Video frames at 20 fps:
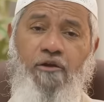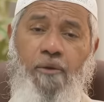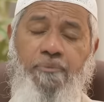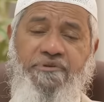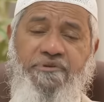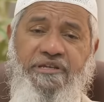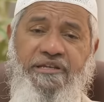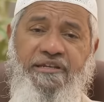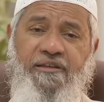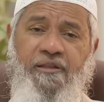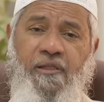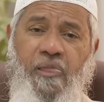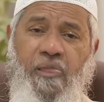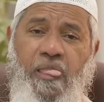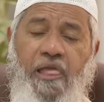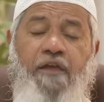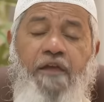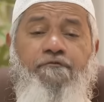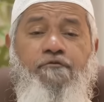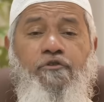option,
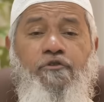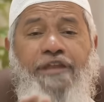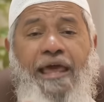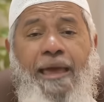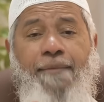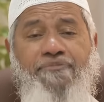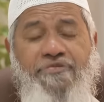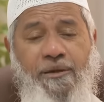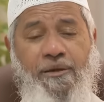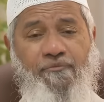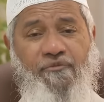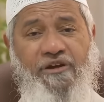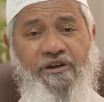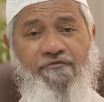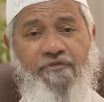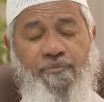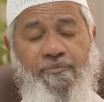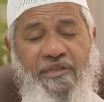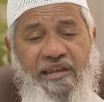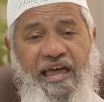if you tap someone
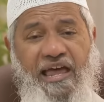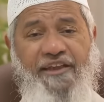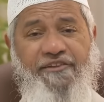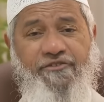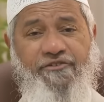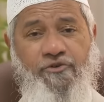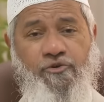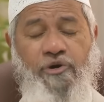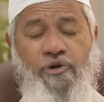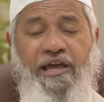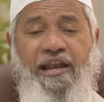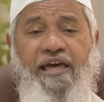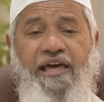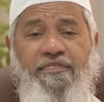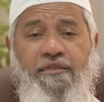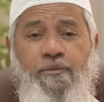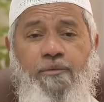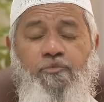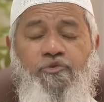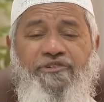from the last row and
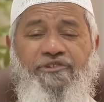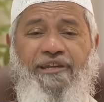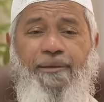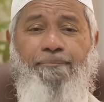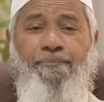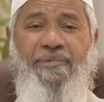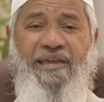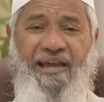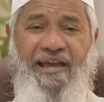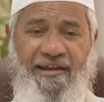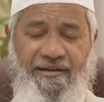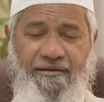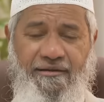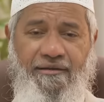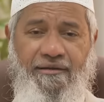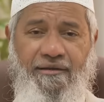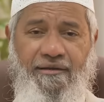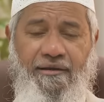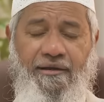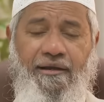ask him to step behind,
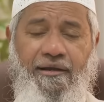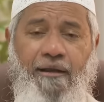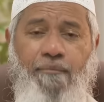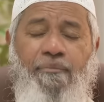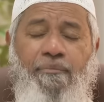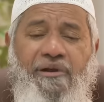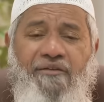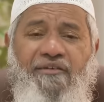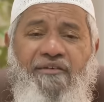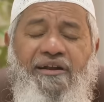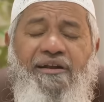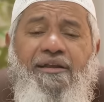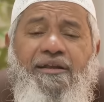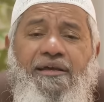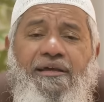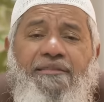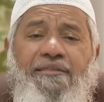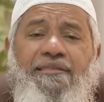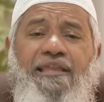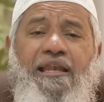Number
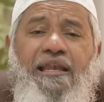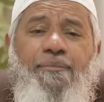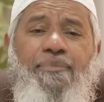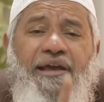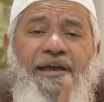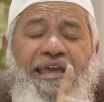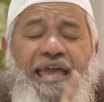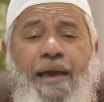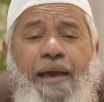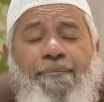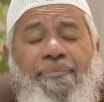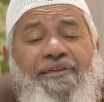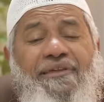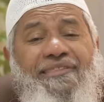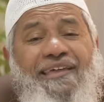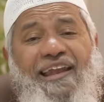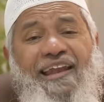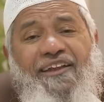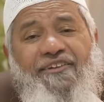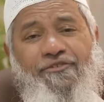one, there will be a gap
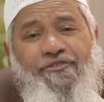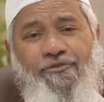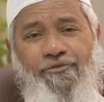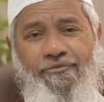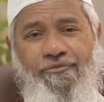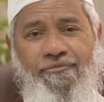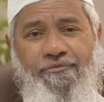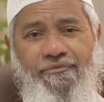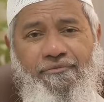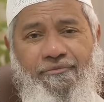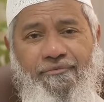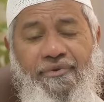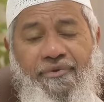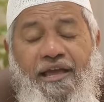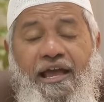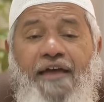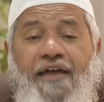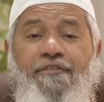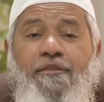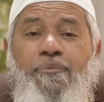in the last row.
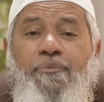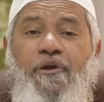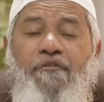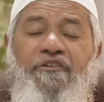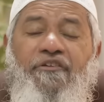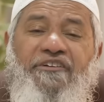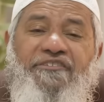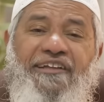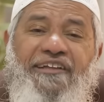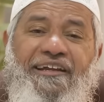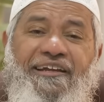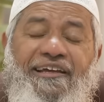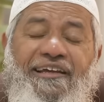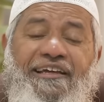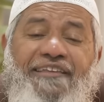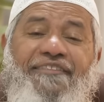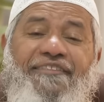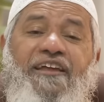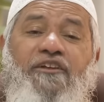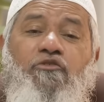And the Prophet said,
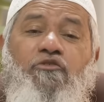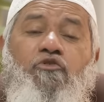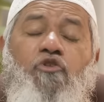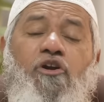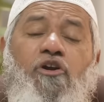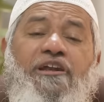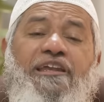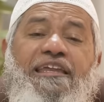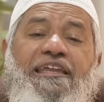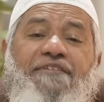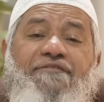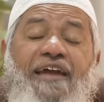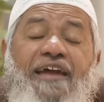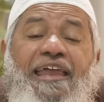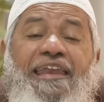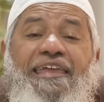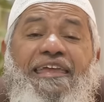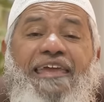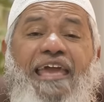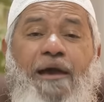they do not leave
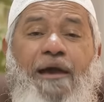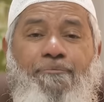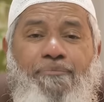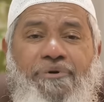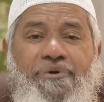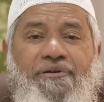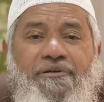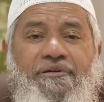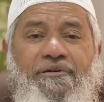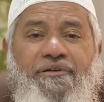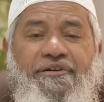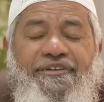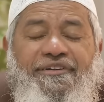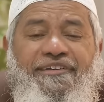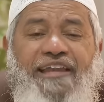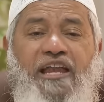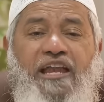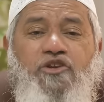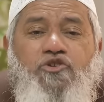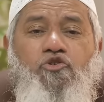any gap.
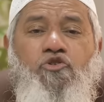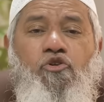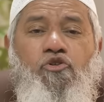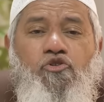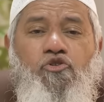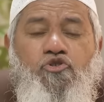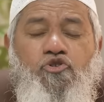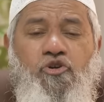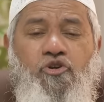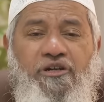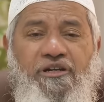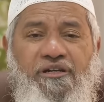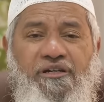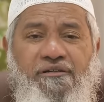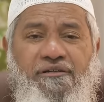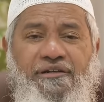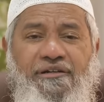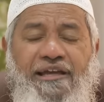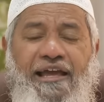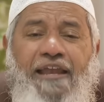Stand shoulder to
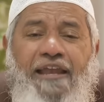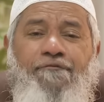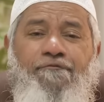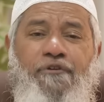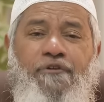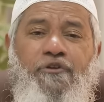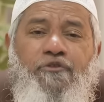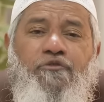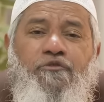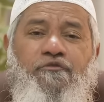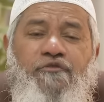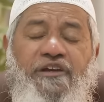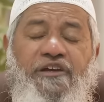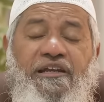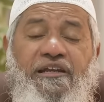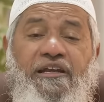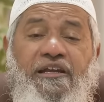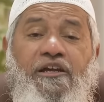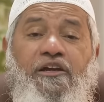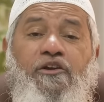shoulder and feet to
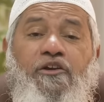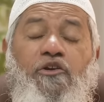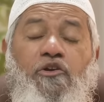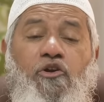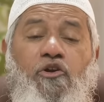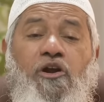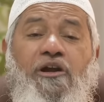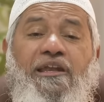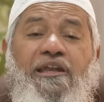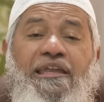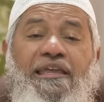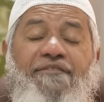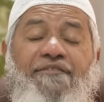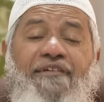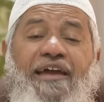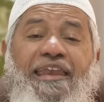feet. Do not leave